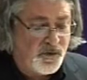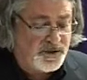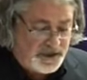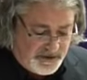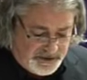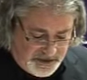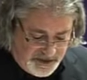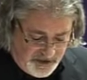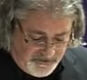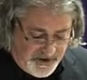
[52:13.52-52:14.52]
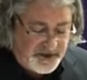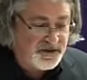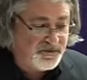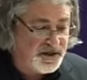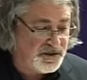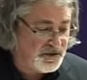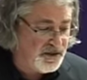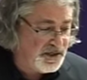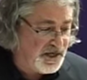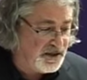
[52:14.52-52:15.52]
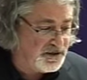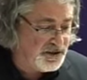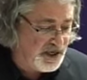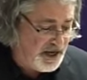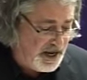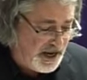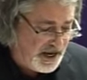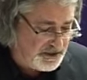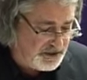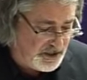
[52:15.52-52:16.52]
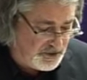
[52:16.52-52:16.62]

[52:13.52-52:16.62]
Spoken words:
more closely the effects of history, culture, and